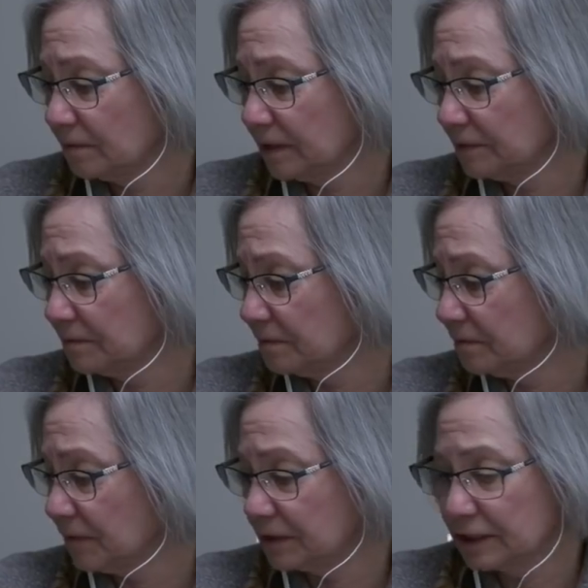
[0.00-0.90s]
when
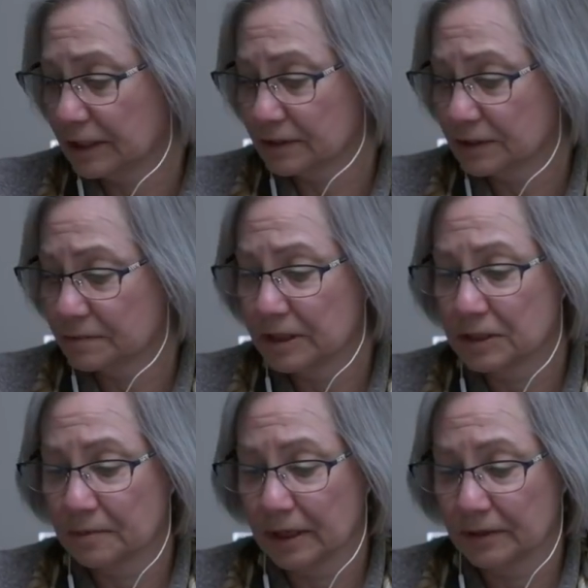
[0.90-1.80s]
Martel
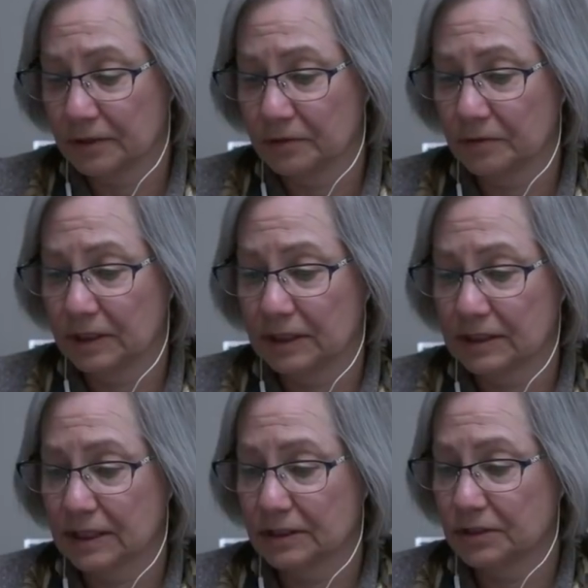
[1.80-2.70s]
speaks about you, he
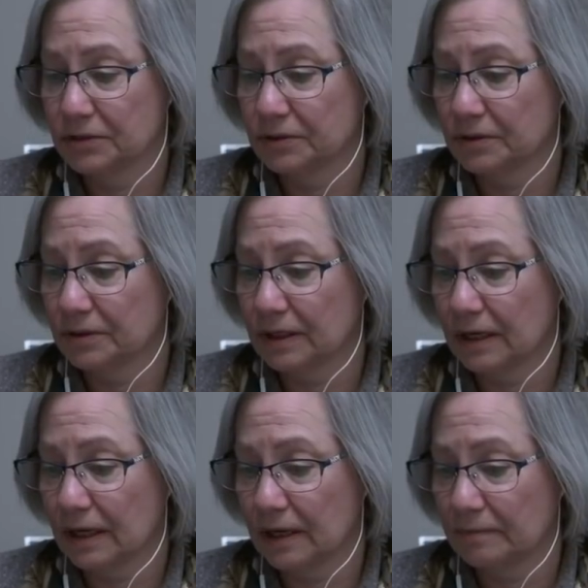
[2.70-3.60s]
says you were,
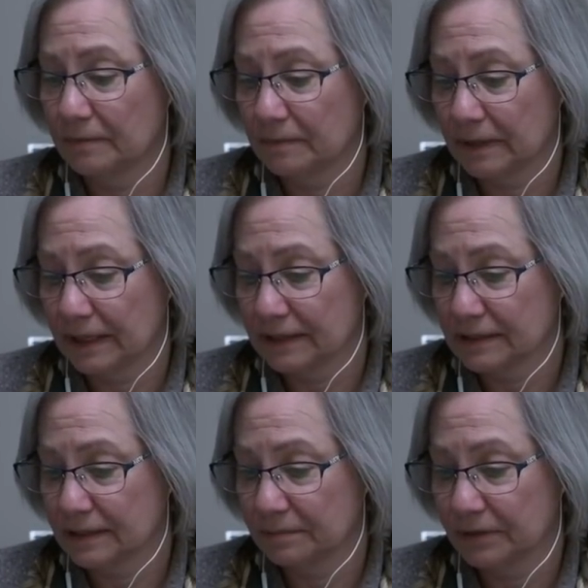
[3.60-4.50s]
how
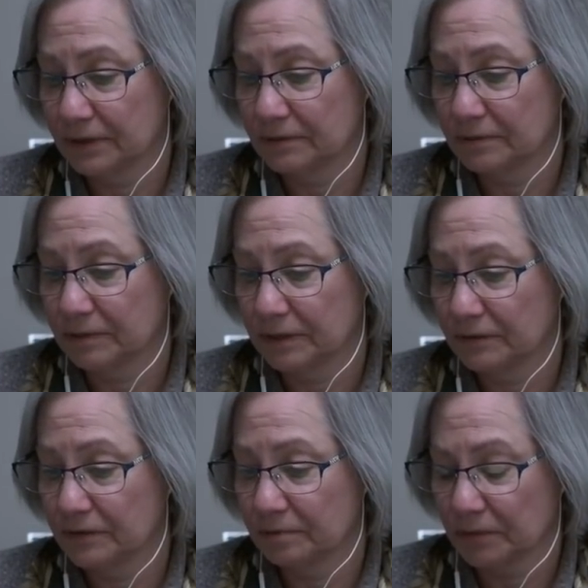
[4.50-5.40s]
does he put it, one
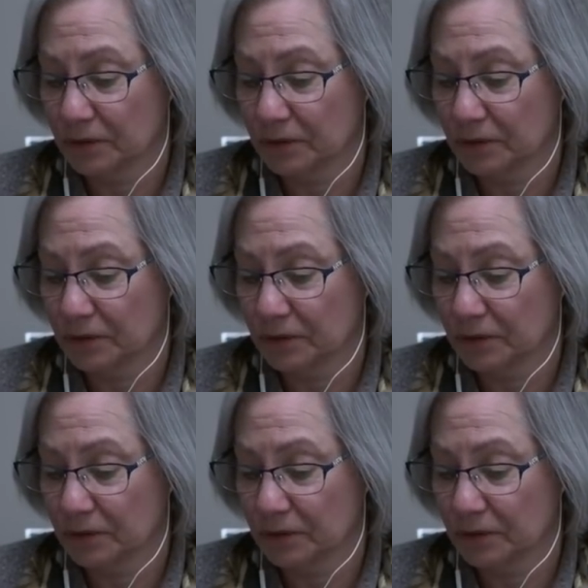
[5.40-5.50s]
of the